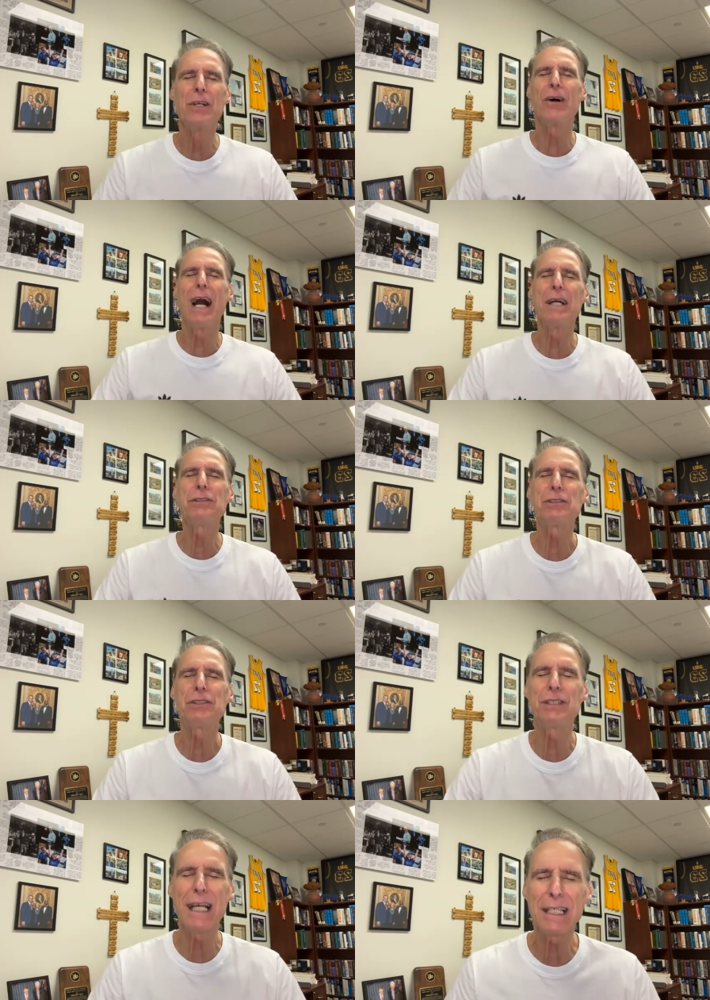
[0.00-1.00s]
You're
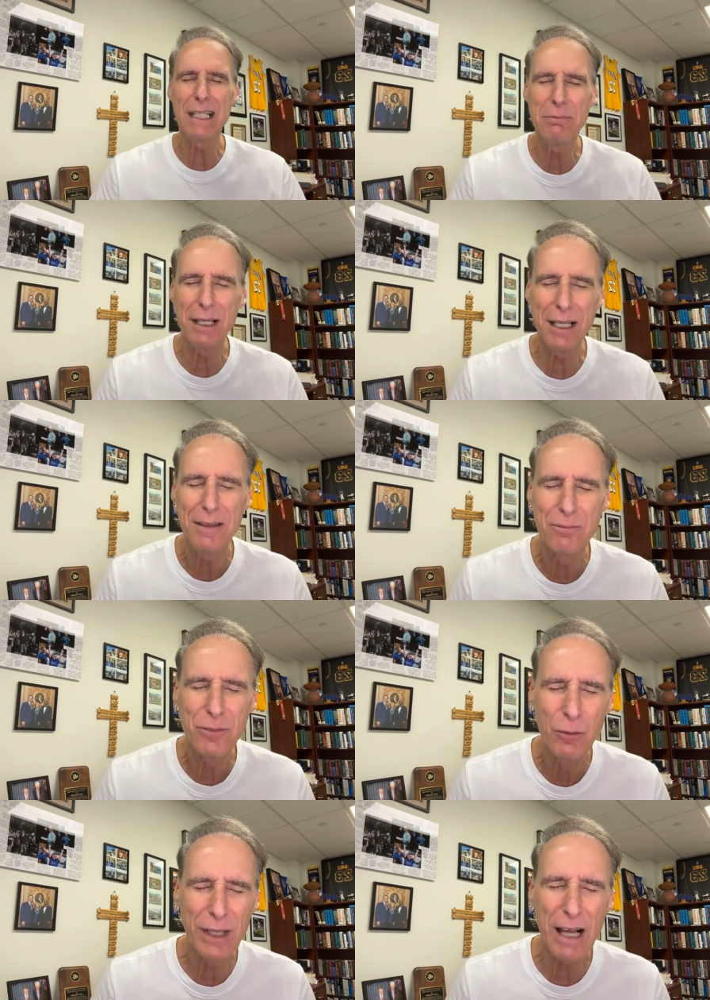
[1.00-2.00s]
unsticking me
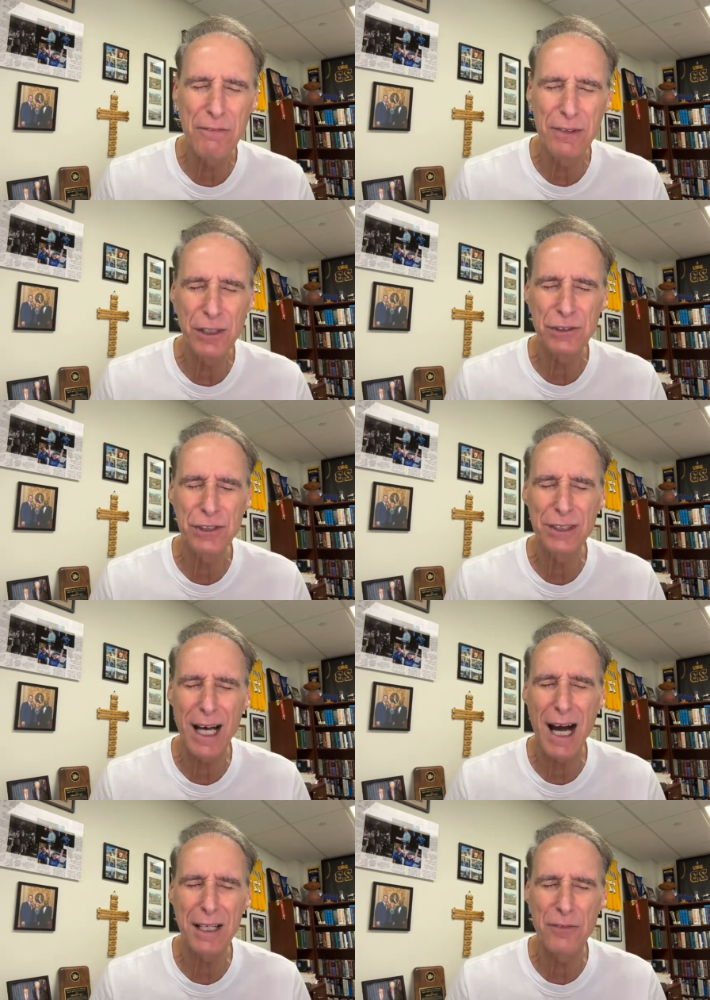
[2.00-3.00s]
when I feel
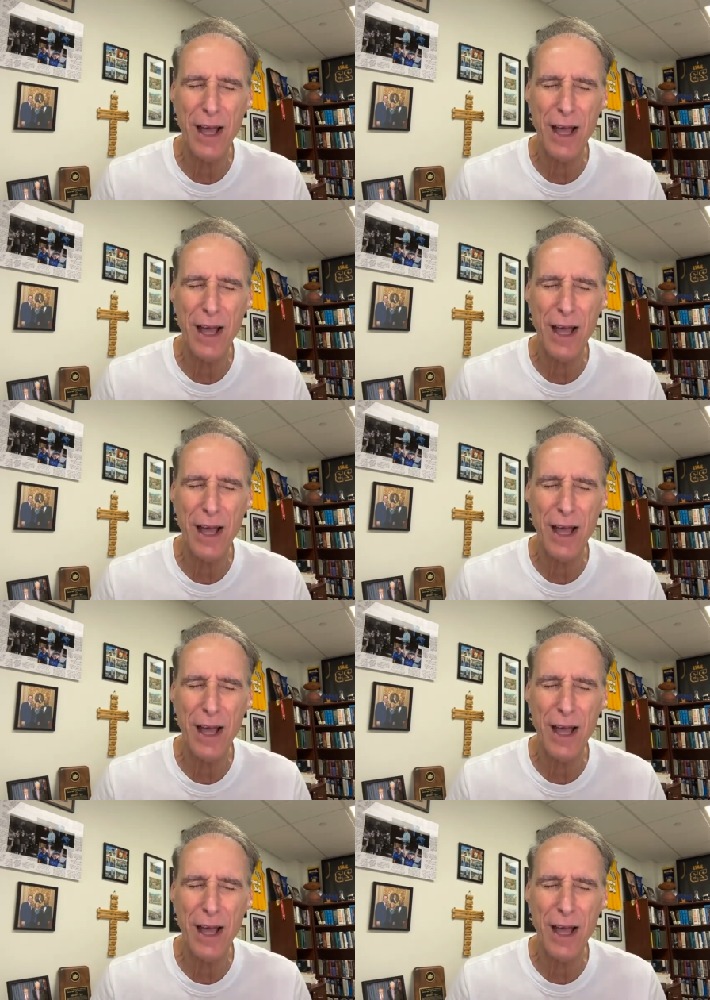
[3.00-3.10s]
stuck.